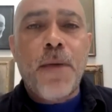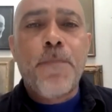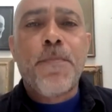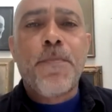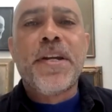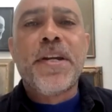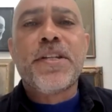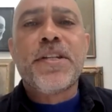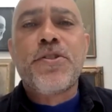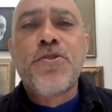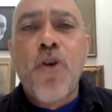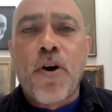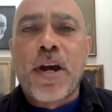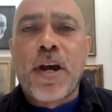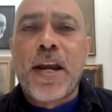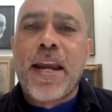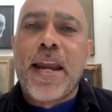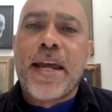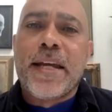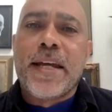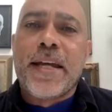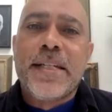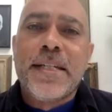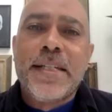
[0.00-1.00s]
but it's not
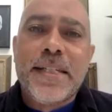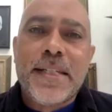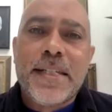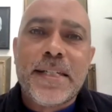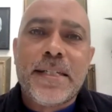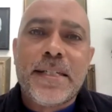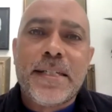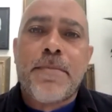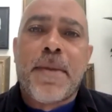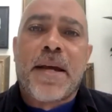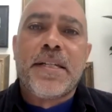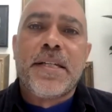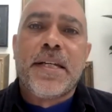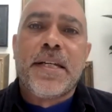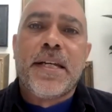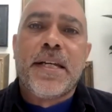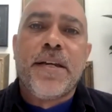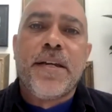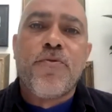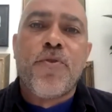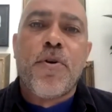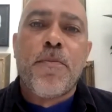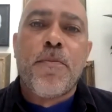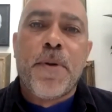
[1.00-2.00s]
collected
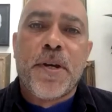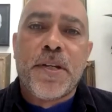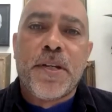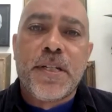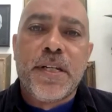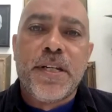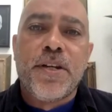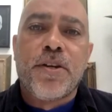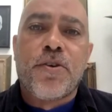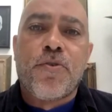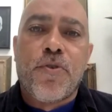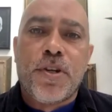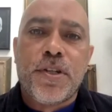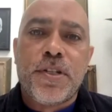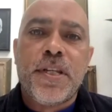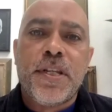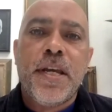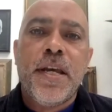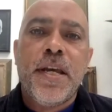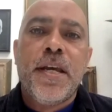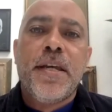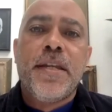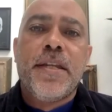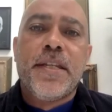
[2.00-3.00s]
systematically and robustly across
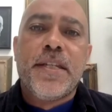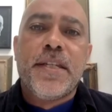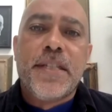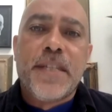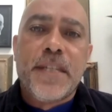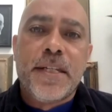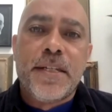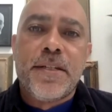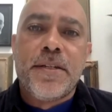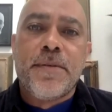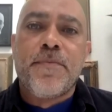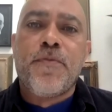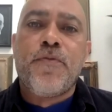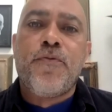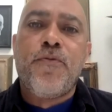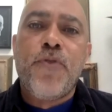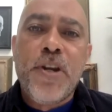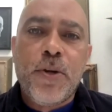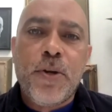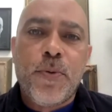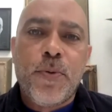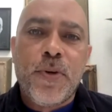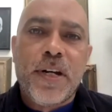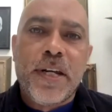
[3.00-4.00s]
the system.
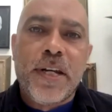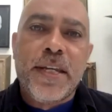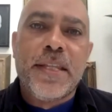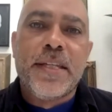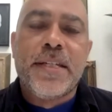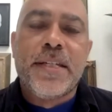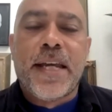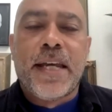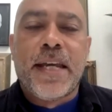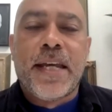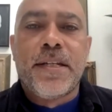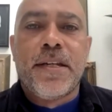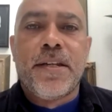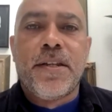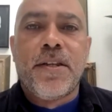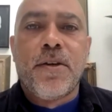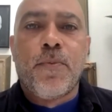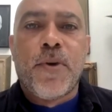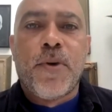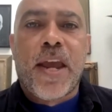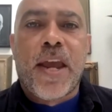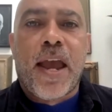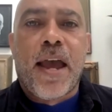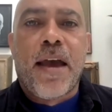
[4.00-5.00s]
Frequently, the data
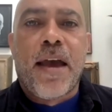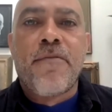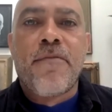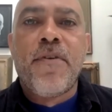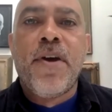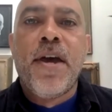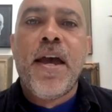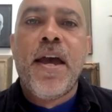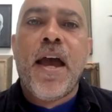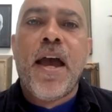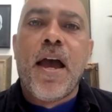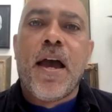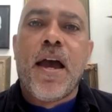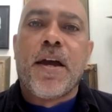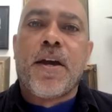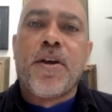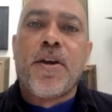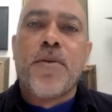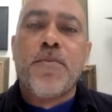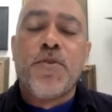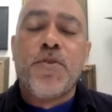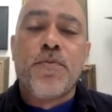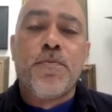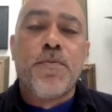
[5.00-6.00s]
that we have
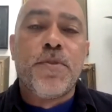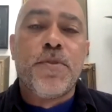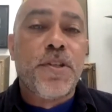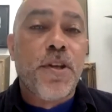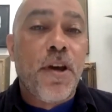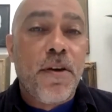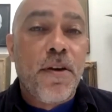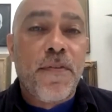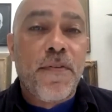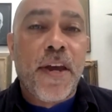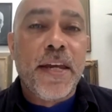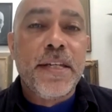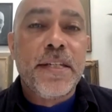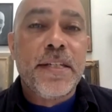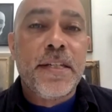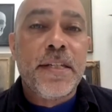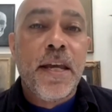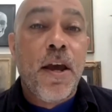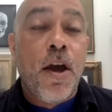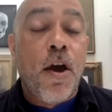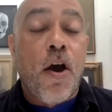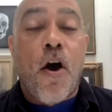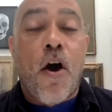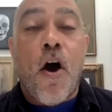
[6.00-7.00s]
comes from surveys,
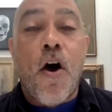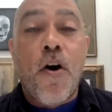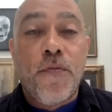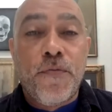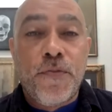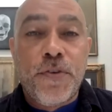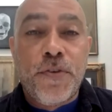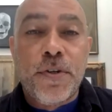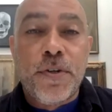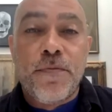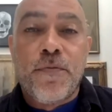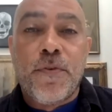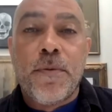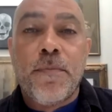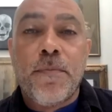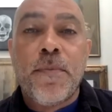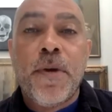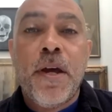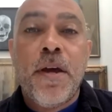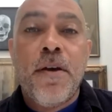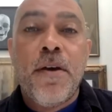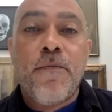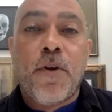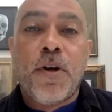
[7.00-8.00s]
often
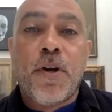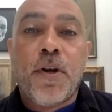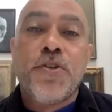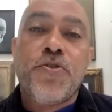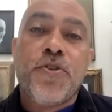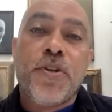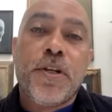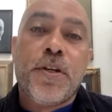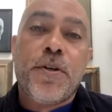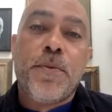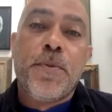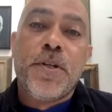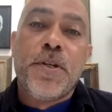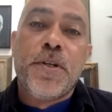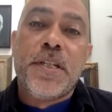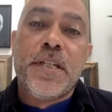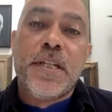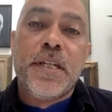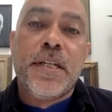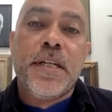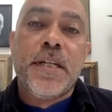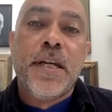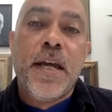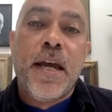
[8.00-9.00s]
from voluntary and
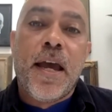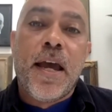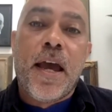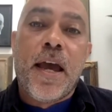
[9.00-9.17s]
community